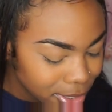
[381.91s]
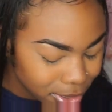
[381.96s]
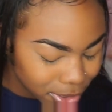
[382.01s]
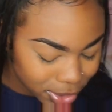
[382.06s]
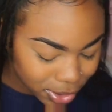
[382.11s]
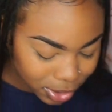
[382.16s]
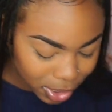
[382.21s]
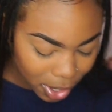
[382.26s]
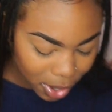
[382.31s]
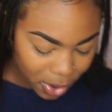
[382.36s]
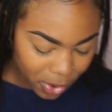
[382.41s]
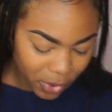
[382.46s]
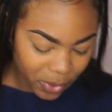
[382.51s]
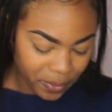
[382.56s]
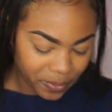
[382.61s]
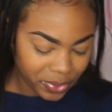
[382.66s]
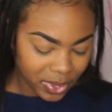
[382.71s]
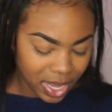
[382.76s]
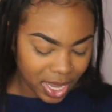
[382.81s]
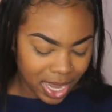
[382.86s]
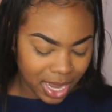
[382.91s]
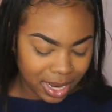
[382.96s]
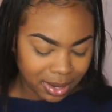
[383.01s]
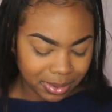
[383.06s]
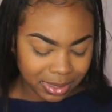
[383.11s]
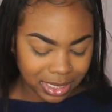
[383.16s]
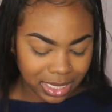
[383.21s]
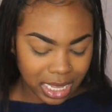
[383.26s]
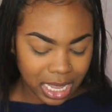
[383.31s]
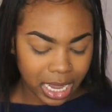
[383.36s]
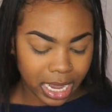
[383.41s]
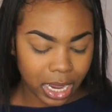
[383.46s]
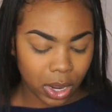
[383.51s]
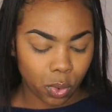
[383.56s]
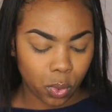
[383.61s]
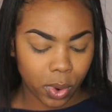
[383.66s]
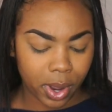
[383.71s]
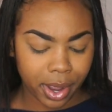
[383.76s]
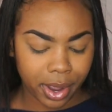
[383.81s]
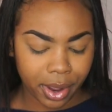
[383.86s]
So I was
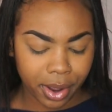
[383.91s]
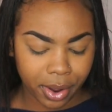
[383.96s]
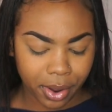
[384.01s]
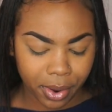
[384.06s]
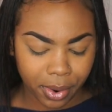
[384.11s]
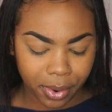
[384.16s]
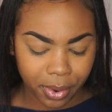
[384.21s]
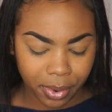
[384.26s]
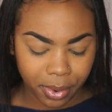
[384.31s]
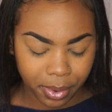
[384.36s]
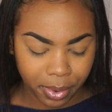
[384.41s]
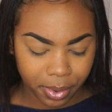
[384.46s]
like, well,